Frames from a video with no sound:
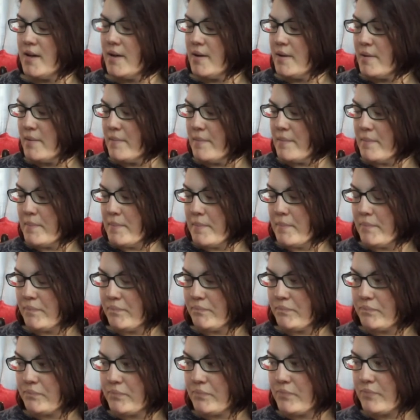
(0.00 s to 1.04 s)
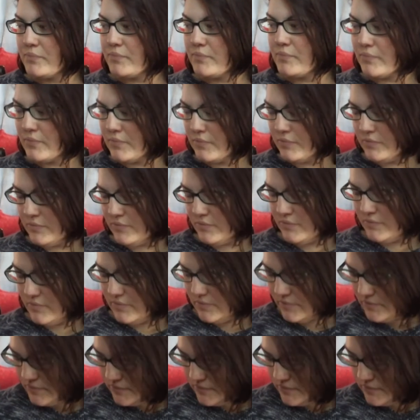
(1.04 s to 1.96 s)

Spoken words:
No one is speaking in this clip.